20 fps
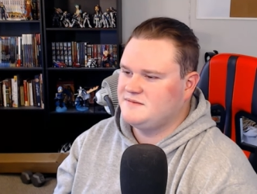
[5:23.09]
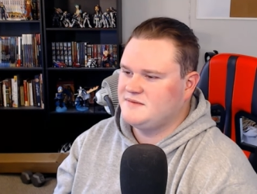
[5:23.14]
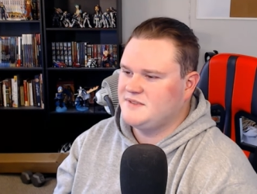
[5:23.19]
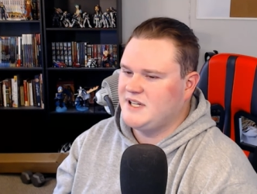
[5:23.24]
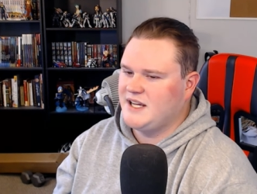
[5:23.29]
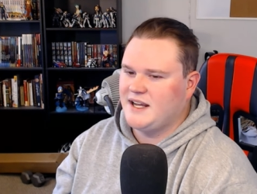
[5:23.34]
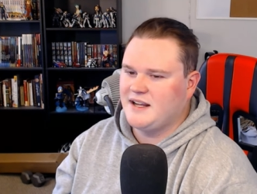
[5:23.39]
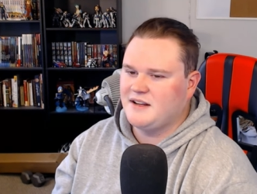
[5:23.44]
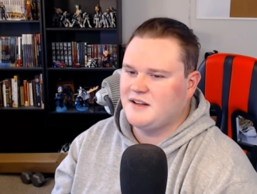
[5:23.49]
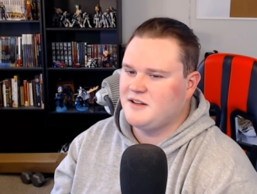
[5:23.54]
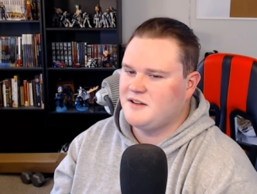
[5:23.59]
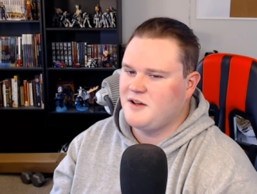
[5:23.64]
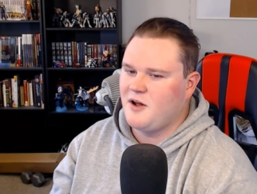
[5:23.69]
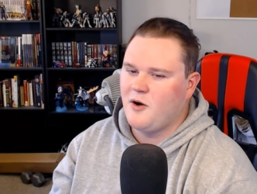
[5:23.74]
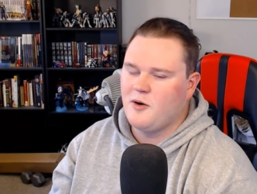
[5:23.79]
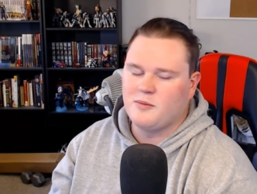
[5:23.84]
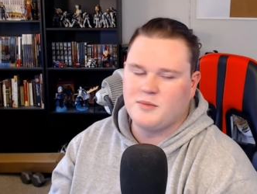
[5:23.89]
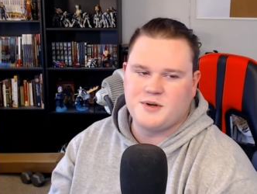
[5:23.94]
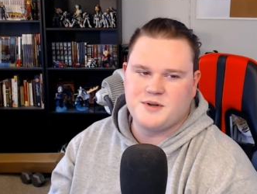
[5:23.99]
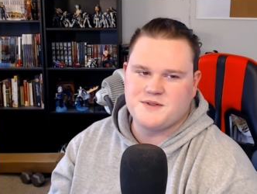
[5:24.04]
like
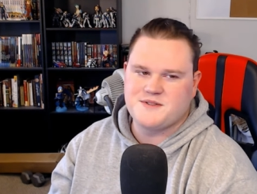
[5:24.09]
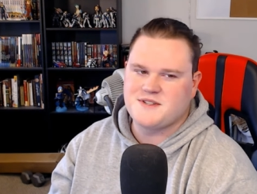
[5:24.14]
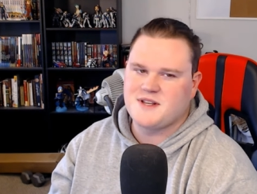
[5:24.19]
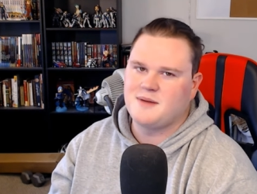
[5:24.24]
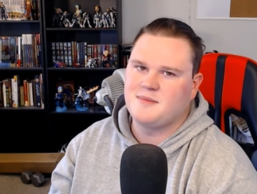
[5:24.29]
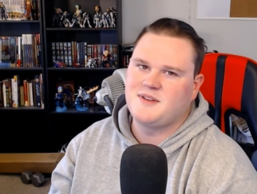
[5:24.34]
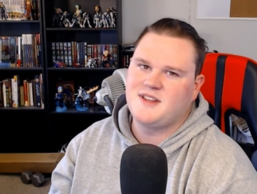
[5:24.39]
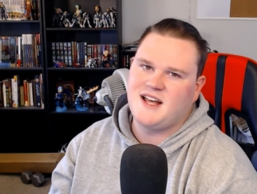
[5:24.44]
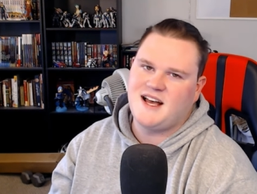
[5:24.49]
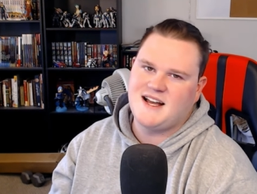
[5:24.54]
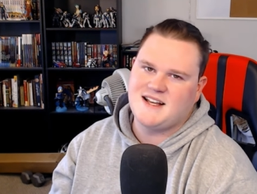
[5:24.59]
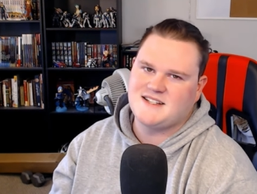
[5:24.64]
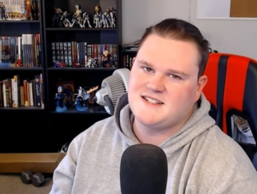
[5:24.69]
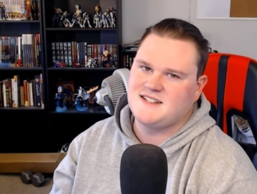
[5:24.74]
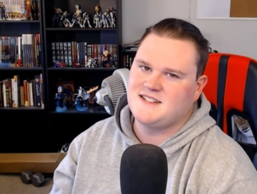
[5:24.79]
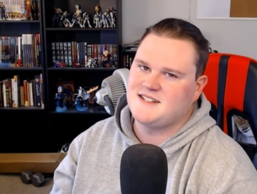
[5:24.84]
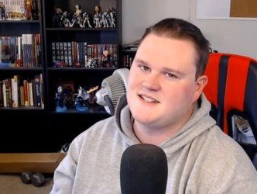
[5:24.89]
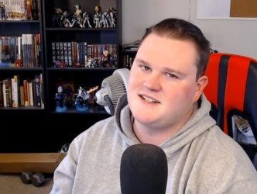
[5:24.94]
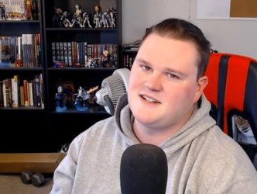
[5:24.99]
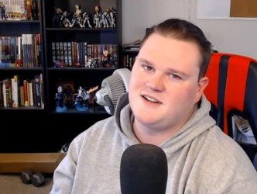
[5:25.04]
homebrew
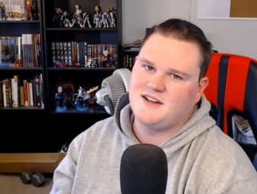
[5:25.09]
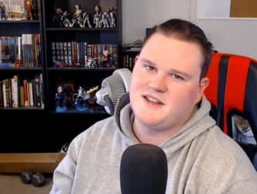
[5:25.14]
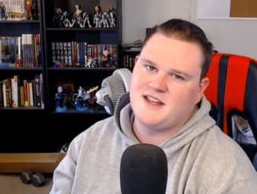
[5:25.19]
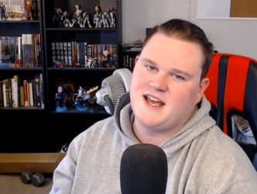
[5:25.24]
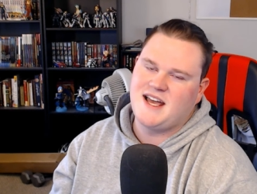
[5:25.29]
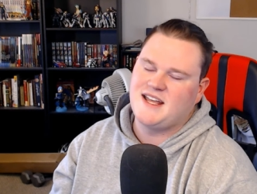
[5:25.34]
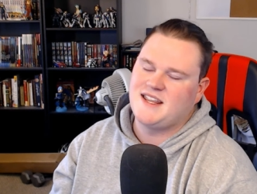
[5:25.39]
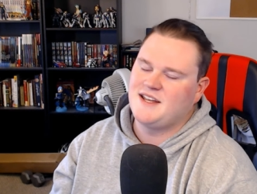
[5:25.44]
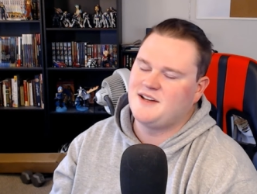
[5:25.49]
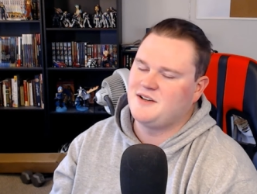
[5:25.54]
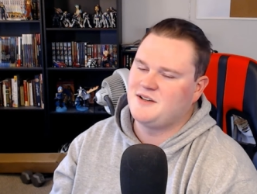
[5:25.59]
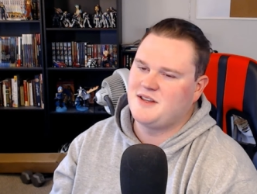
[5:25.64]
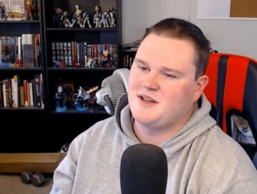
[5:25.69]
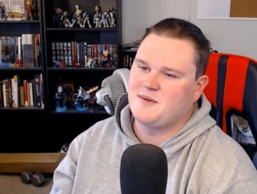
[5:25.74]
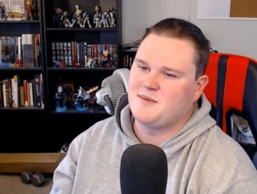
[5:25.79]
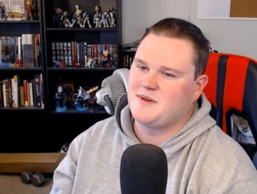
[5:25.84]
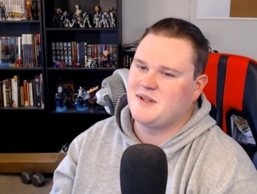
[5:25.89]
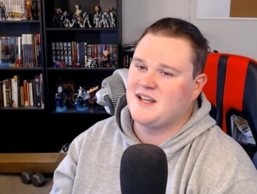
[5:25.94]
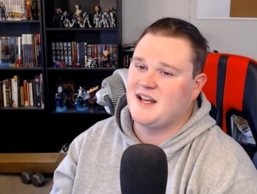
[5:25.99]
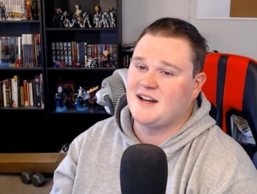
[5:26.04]
subclasses and all that. That,
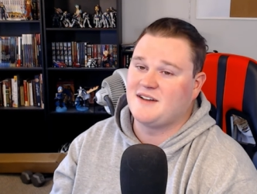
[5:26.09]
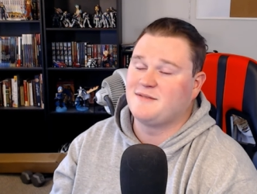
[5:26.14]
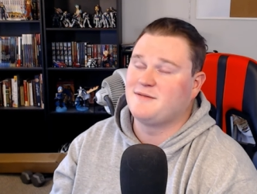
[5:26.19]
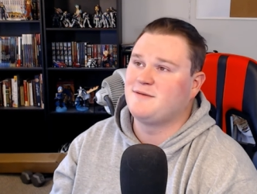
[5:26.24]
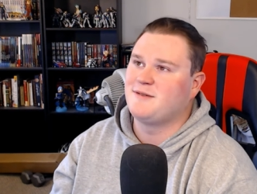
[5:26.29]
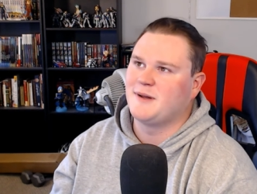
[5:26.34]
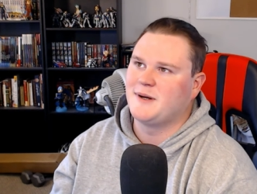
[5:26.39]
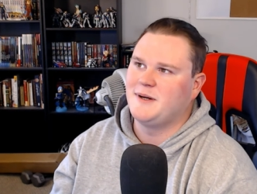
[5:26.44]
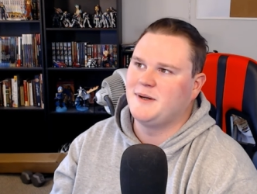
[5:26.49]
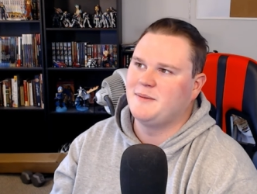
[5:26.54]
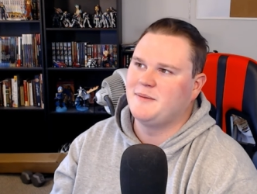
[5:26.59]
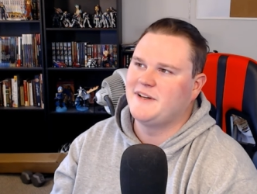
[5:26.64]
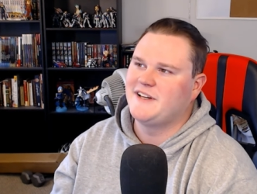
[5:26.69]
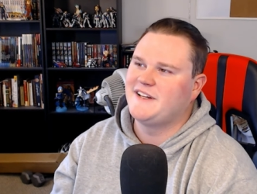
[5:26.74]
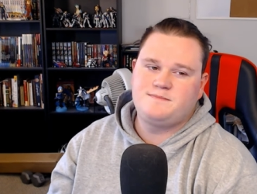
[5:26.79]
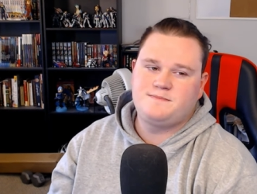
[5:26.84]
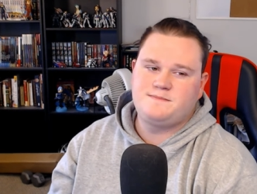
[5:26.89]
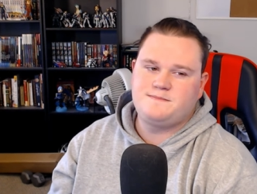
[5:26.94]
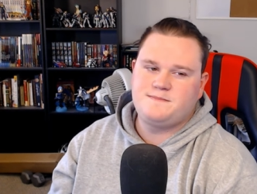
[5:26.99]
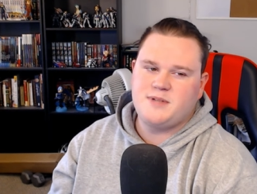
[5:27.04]
that would be kind of funny to me.